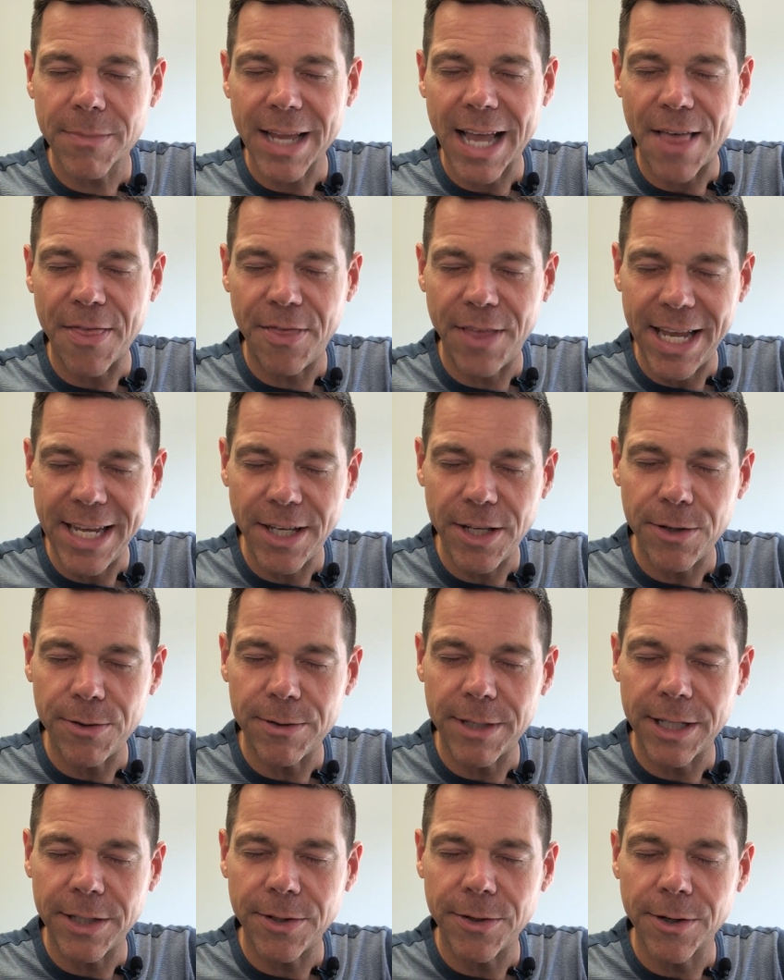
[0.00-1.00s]
I thank you
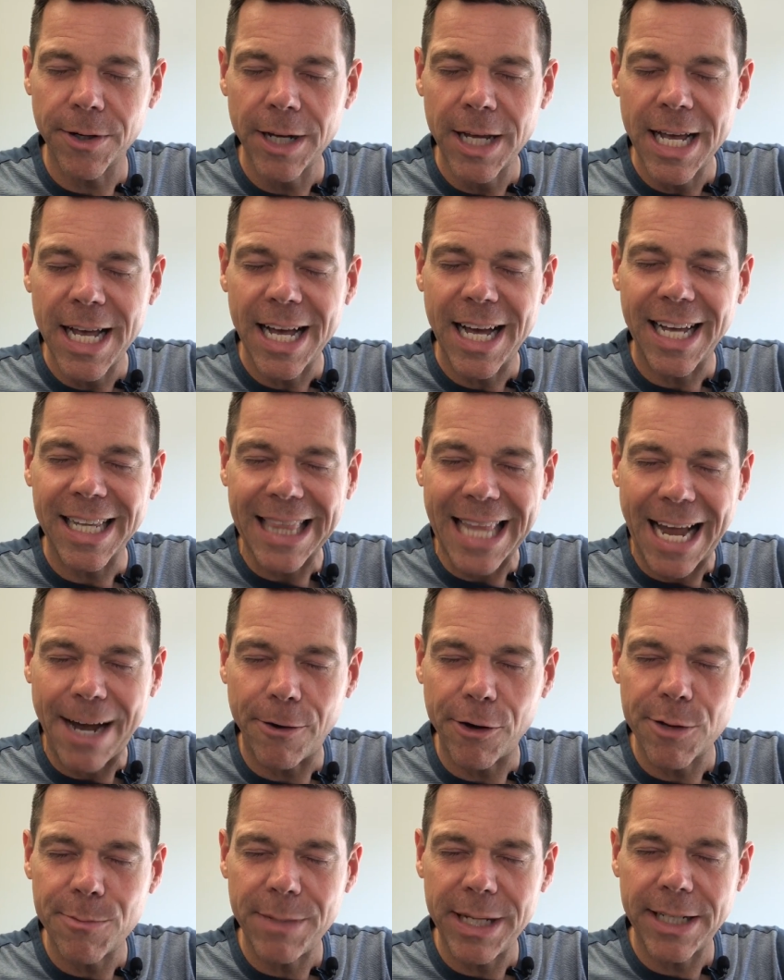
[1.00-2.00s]
that you're
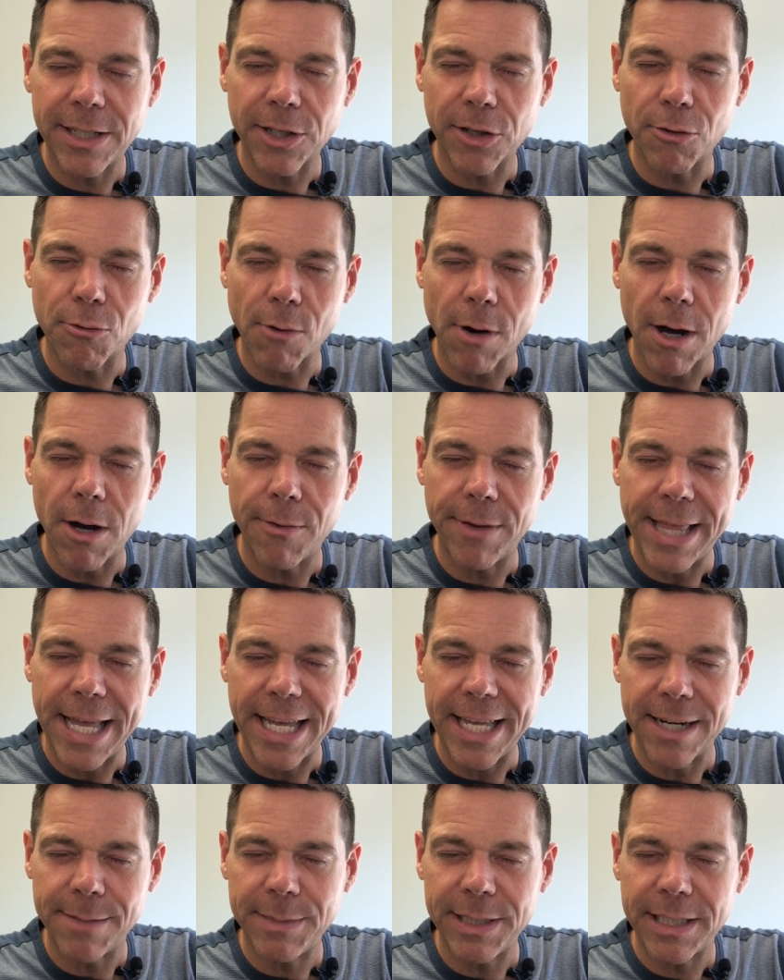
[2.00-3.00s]
allowing me to grow in
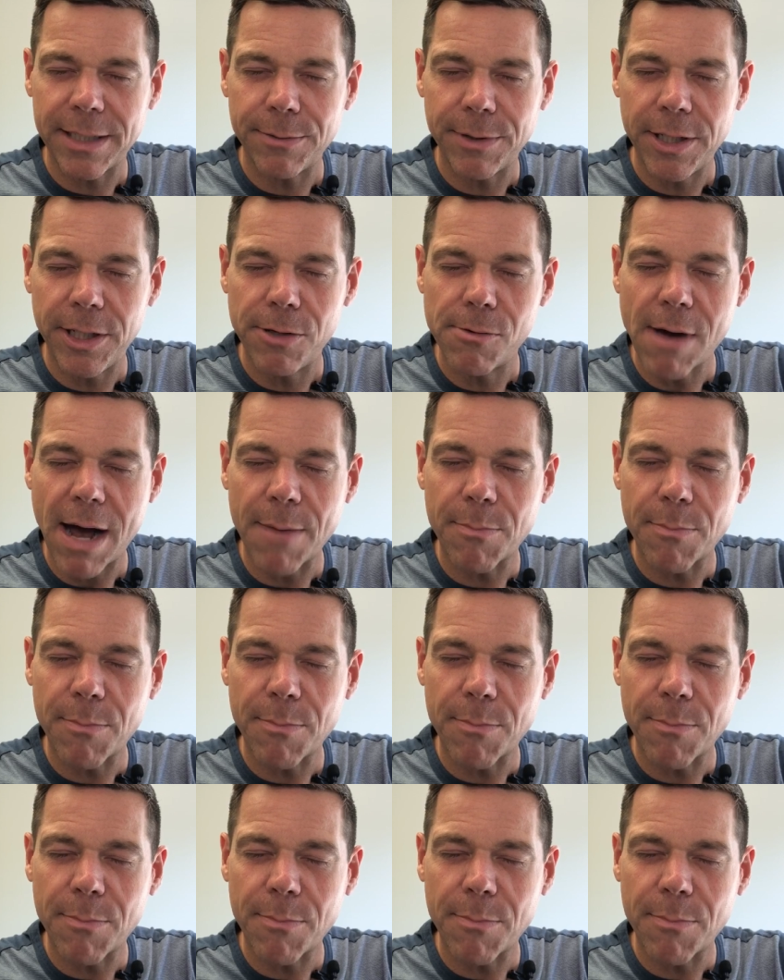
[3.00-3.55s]
that intimacy with you.